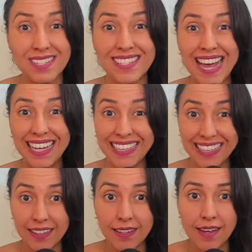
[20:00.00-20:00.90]

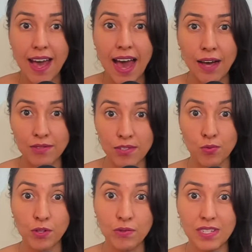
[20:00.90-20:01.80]
selling houses,
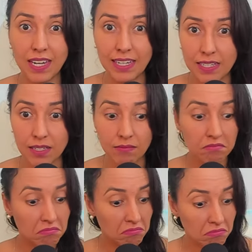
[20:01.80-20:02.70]
real estate.
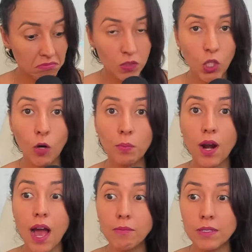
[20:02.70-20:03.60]
No
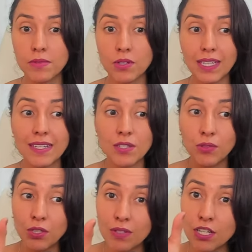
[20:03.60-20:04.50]
problems. Okay, so
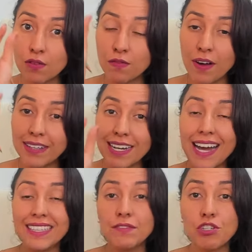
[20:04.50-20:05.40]
you need to find the
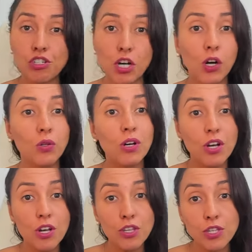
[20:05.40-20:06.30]
kind of show
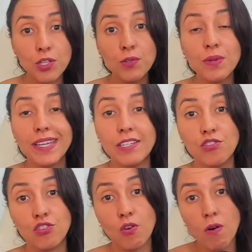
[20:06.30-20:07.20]
you
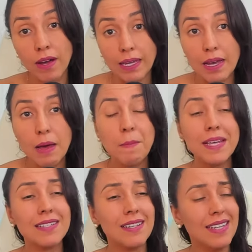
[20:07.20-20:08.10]
enjoy.
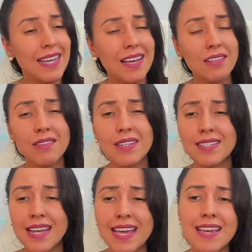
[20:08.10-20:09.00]
Because at the end of the
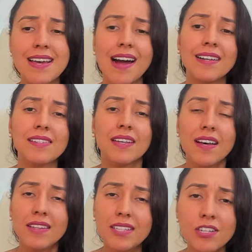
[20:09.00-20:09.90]
day, guys,
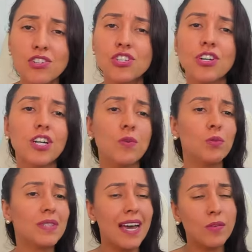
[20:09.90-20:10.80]
this journey will
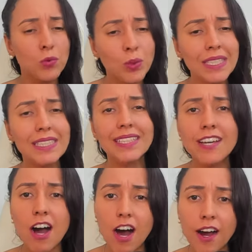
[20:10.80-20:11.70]
get really
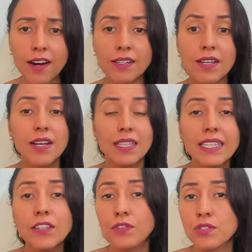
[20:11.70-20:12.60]
hard
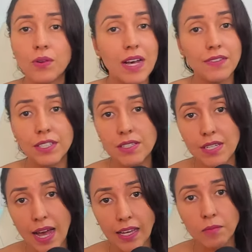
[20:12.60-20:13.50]
if you don't have a good
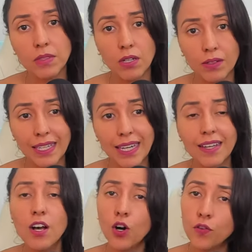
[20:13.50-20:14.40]
time. Okay,
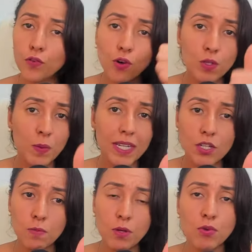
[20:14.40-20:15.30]
of course, we need
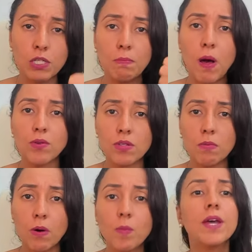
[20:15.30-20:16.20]
to be
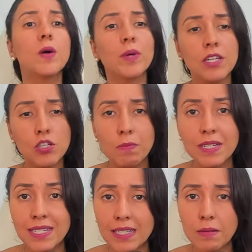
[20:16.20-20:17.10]
responsible. We need to be
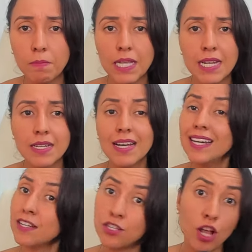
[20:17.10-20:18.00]
disciplined.
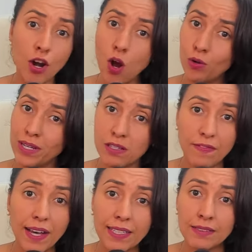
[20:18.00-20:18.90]
It's not always
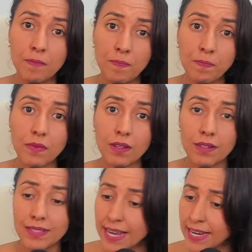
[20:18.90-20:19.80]
fun.
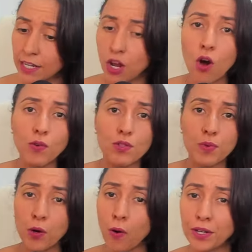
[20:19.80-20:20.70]
Taking notes,
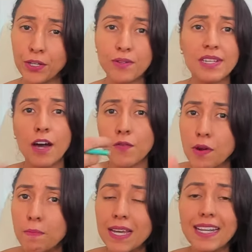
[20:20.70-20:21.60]
recording yourself,
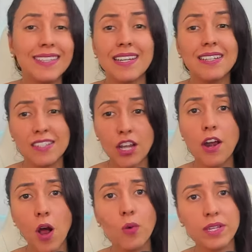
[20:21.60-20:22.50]
repeating, but it's not
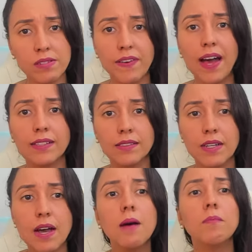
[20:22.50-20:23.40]
always fun.
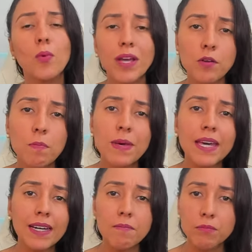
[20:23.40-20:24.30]
But when you
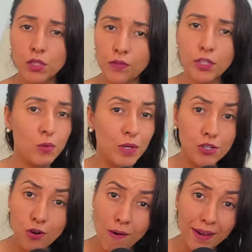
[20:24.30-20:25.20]
pick a movie you
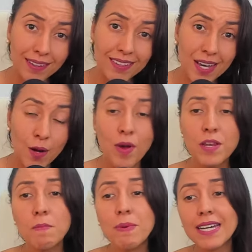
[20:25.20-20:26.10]
enjoy, when
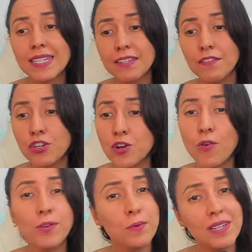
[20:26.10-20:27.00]
you pick a TV show
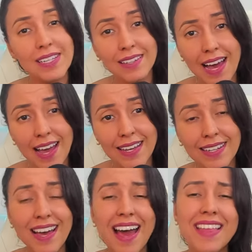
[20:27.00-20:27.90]
you really
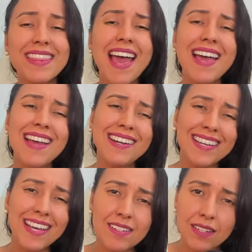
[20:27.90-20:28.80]
like, then it
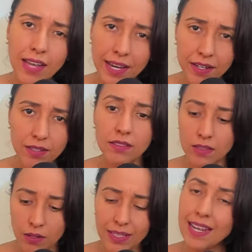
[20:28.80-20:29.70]
gets lighter.
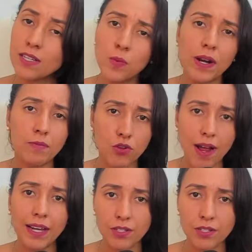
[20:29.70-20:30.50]
Okay, that's what I'm trying